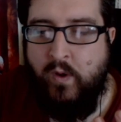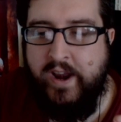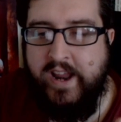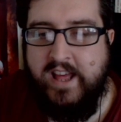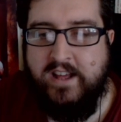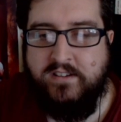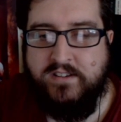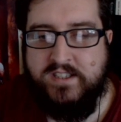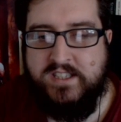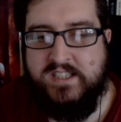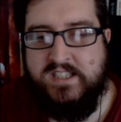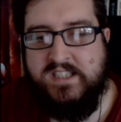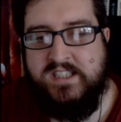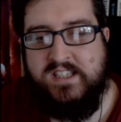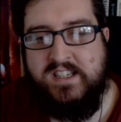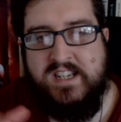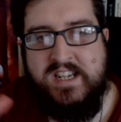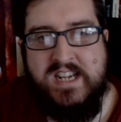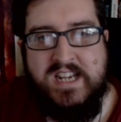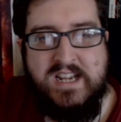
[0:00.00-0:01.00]
else
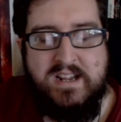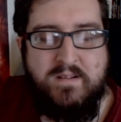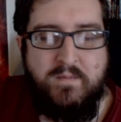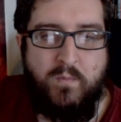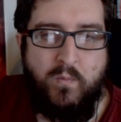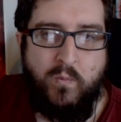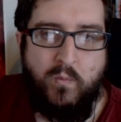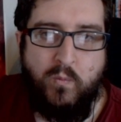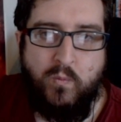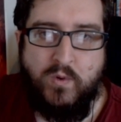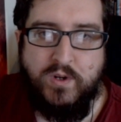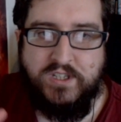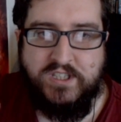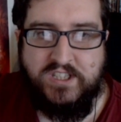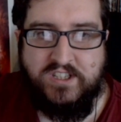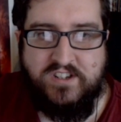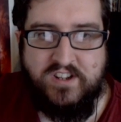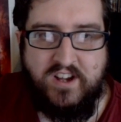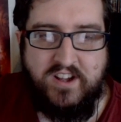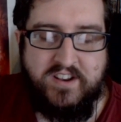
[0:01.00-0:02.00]
was
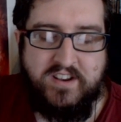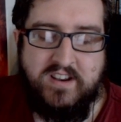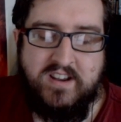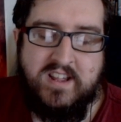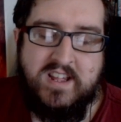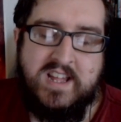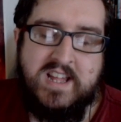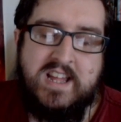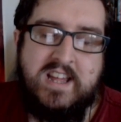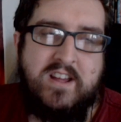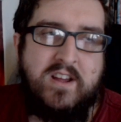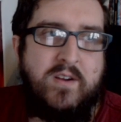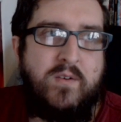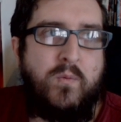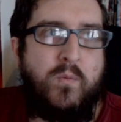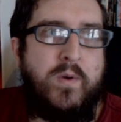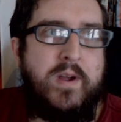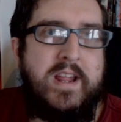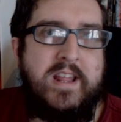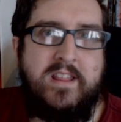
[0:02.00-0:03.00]
done
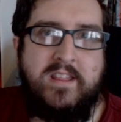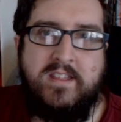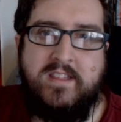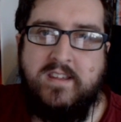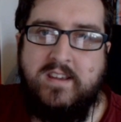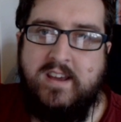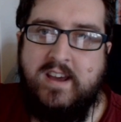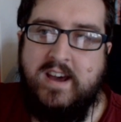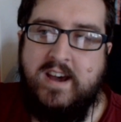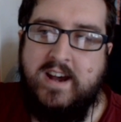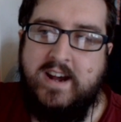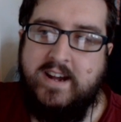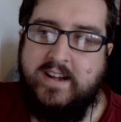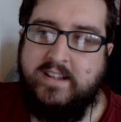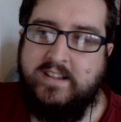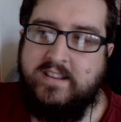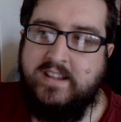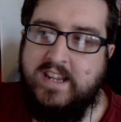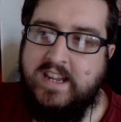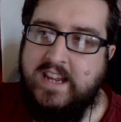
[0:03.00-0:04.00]
with
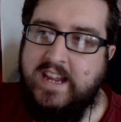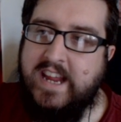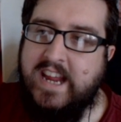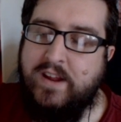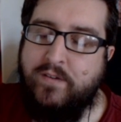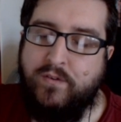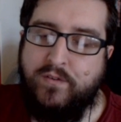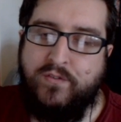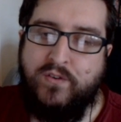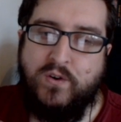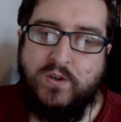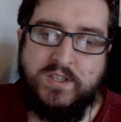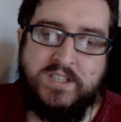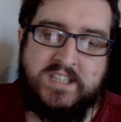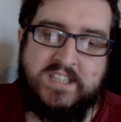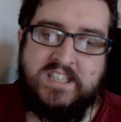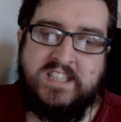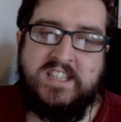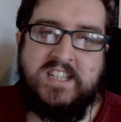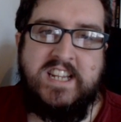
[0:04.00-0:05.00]
the evil
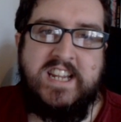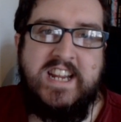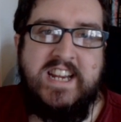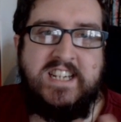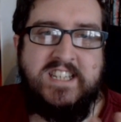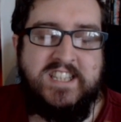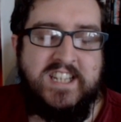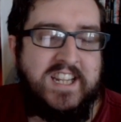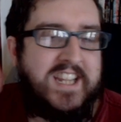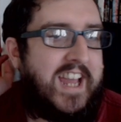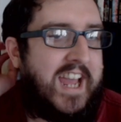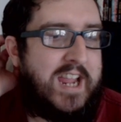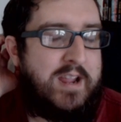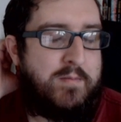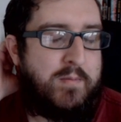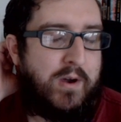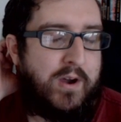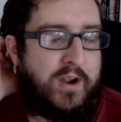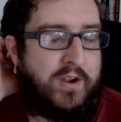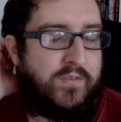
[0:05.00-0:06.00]
forces in the east that
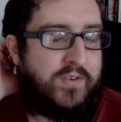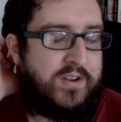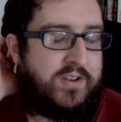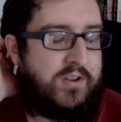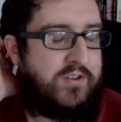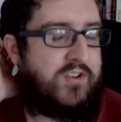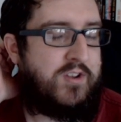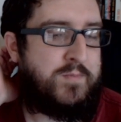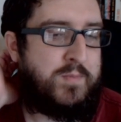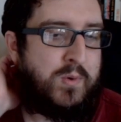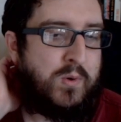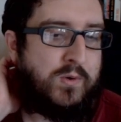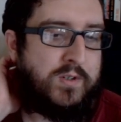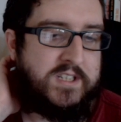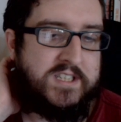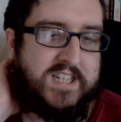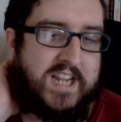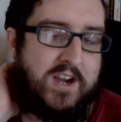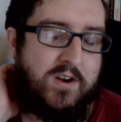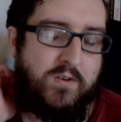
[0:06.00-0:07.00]
came over to support
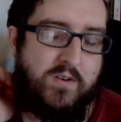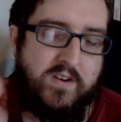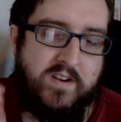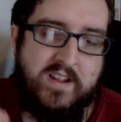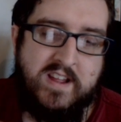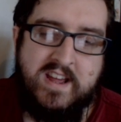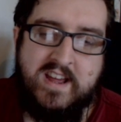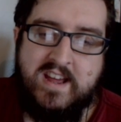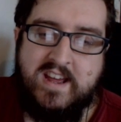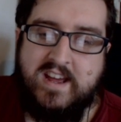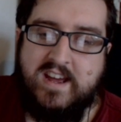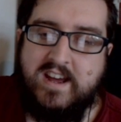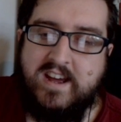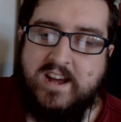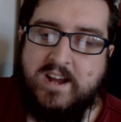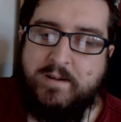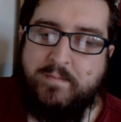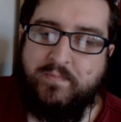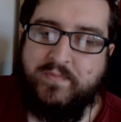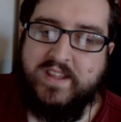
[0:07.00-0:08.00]
Sauron,
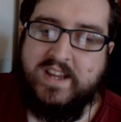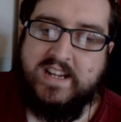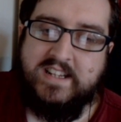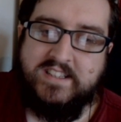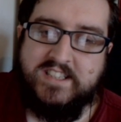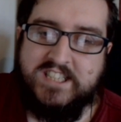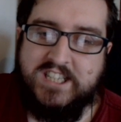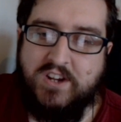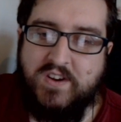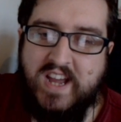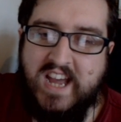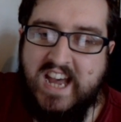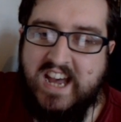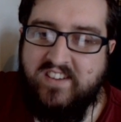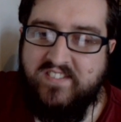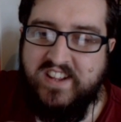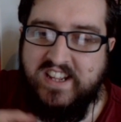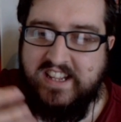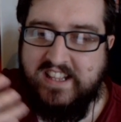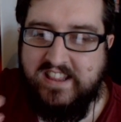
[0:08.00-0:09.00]
and so
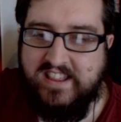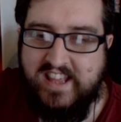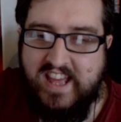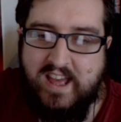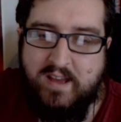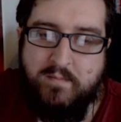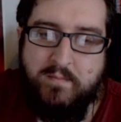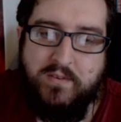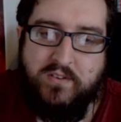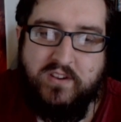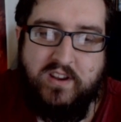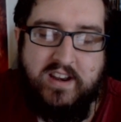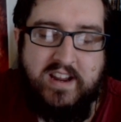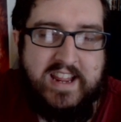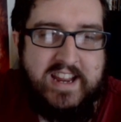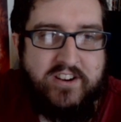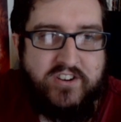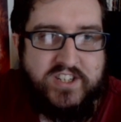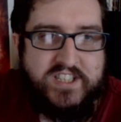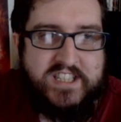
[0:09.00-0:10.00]
having them as an
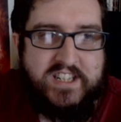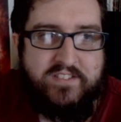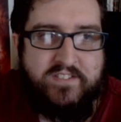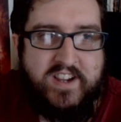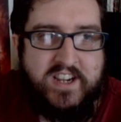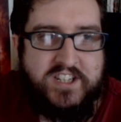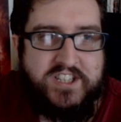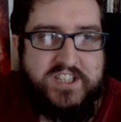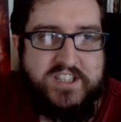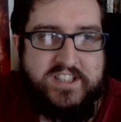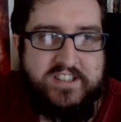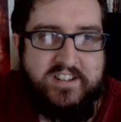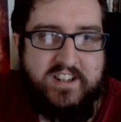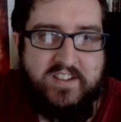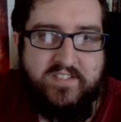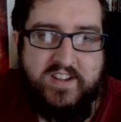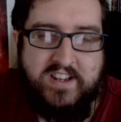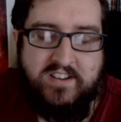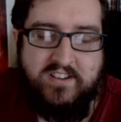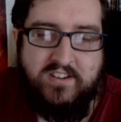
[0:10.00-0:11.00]
interesting faction to
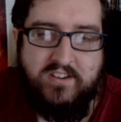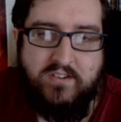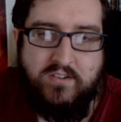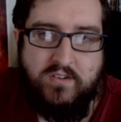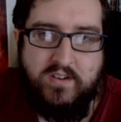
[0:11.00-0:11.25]
dive into